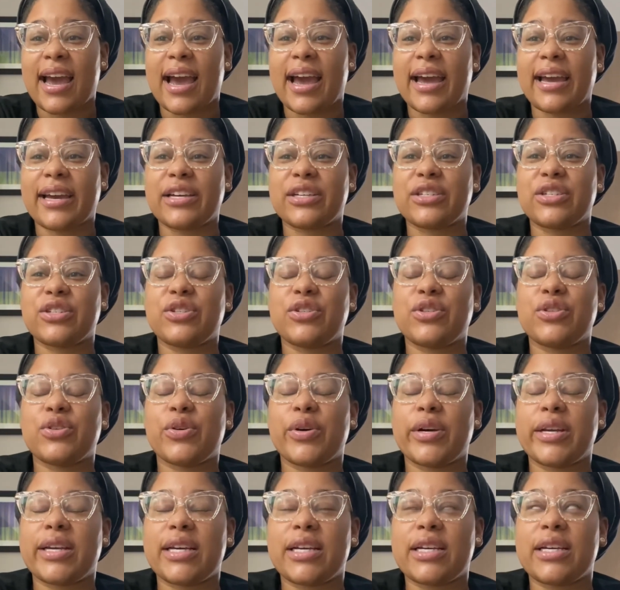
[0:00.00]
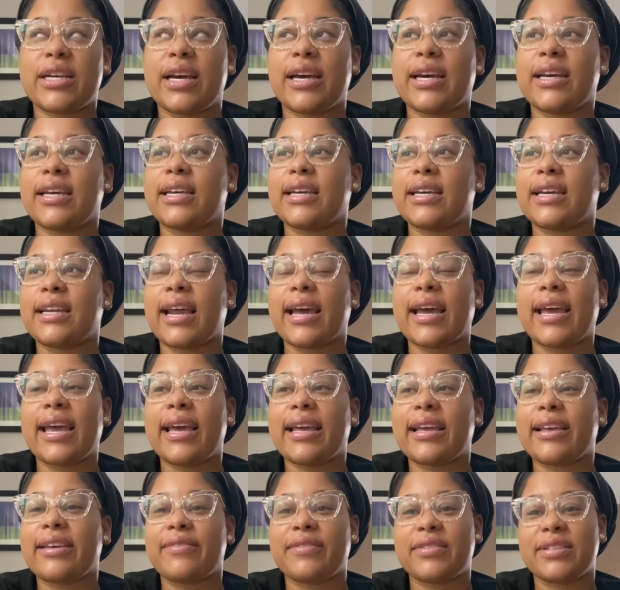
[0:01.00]
I enjoyed it again. I
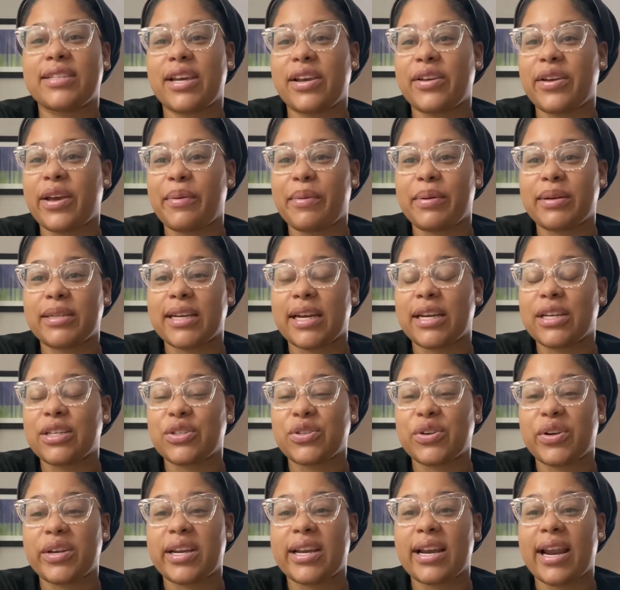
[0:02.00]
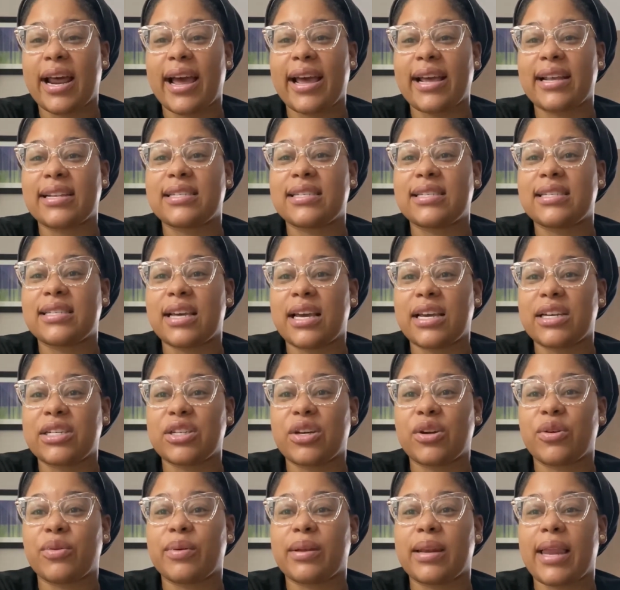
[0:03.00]
can't even tell you how much I enjoyed it. I had such
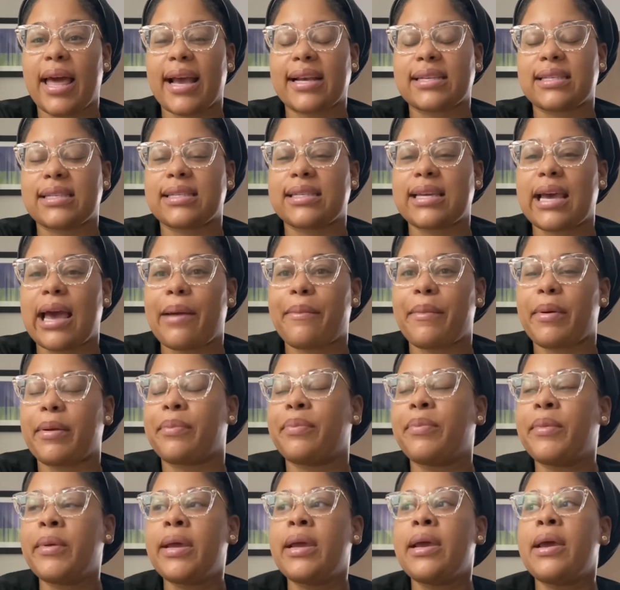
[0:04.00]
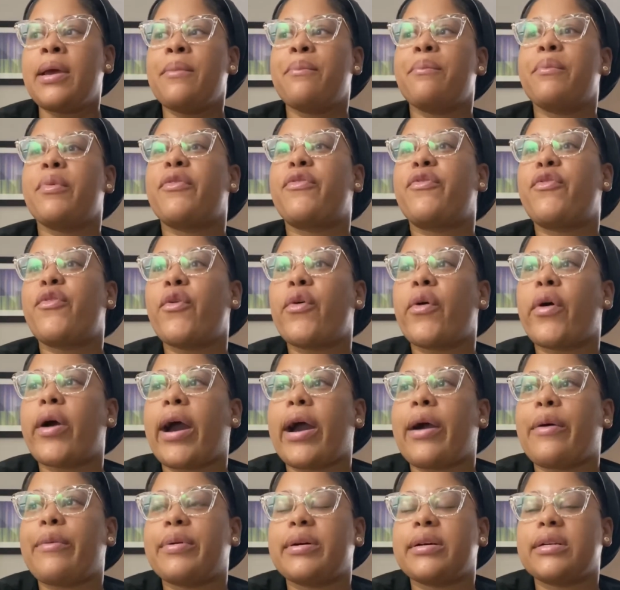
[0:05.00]
a relaxing time. And before
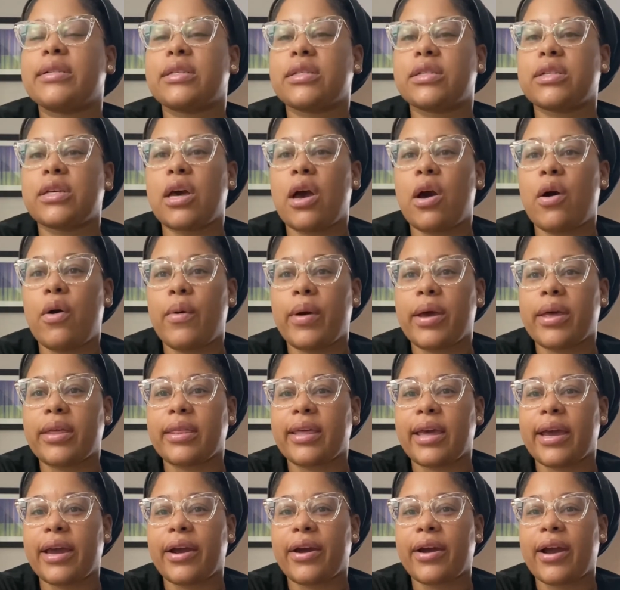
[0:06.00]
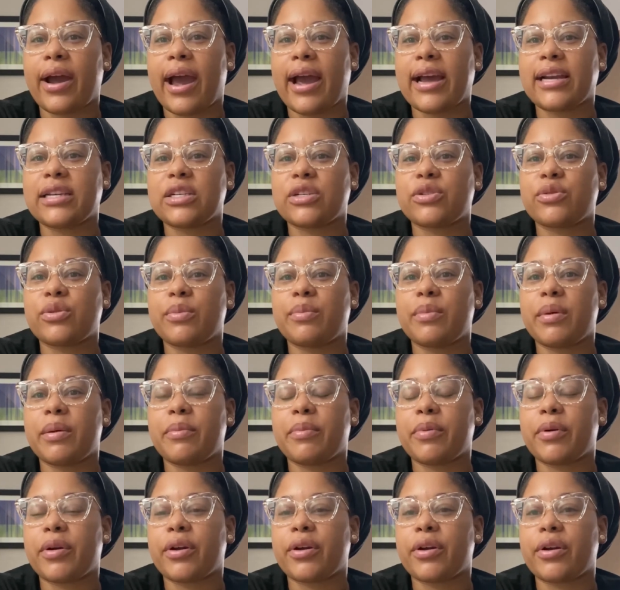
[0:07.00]
I was going there, I just
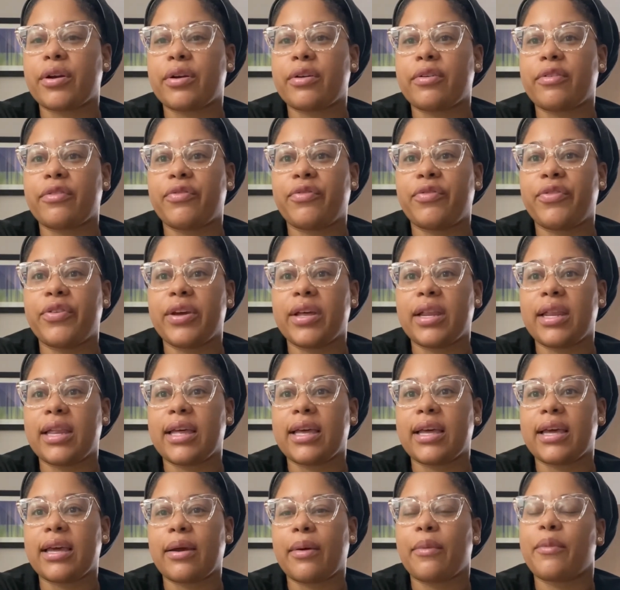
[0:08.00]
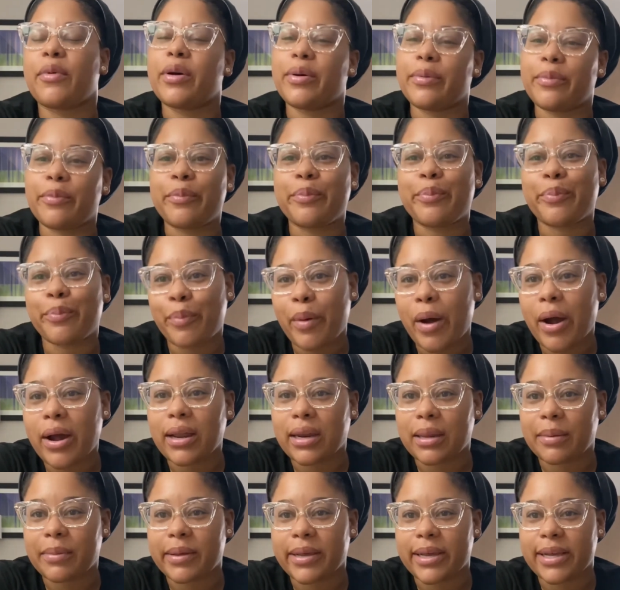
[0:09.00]
remember feeling, well,
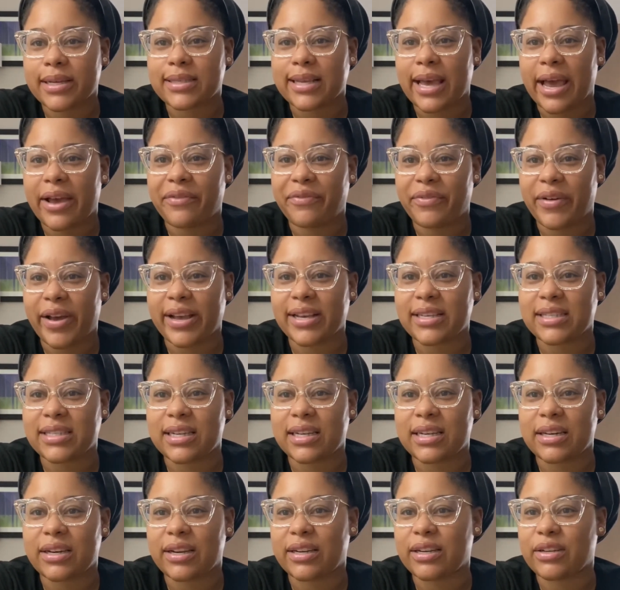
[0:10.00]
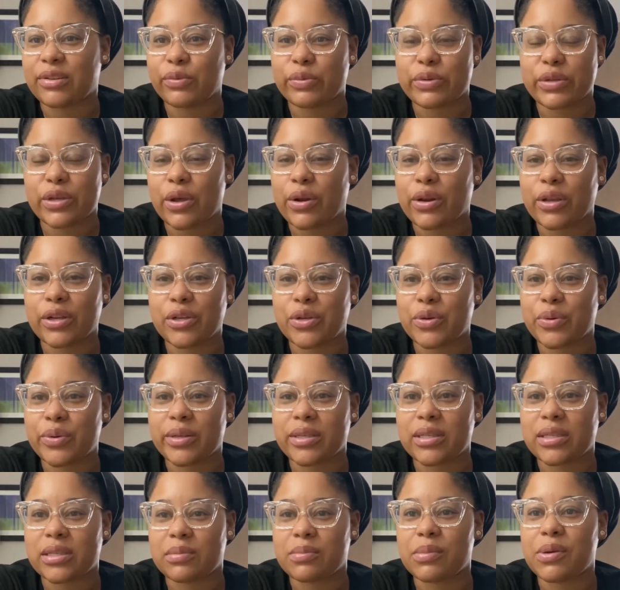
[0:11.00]
partly because I had fasted and was only doing
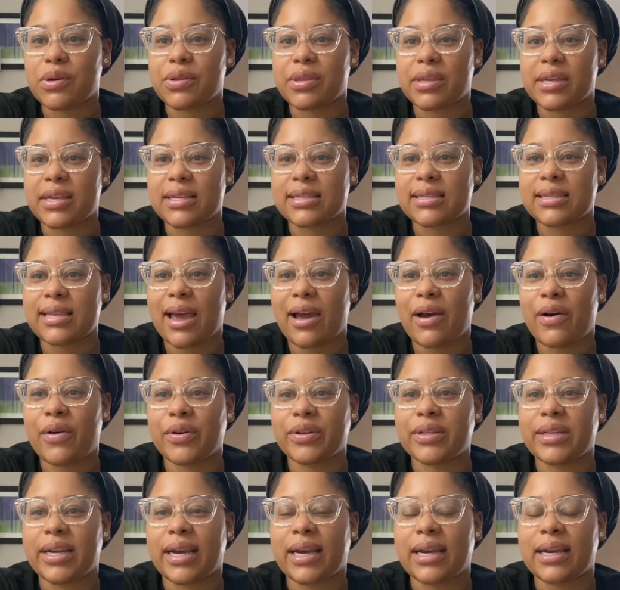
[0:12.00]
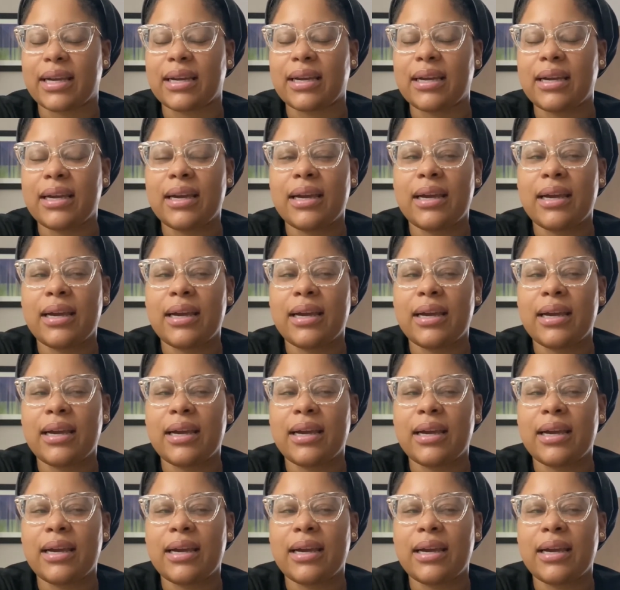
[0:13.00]
smoothies that whole day.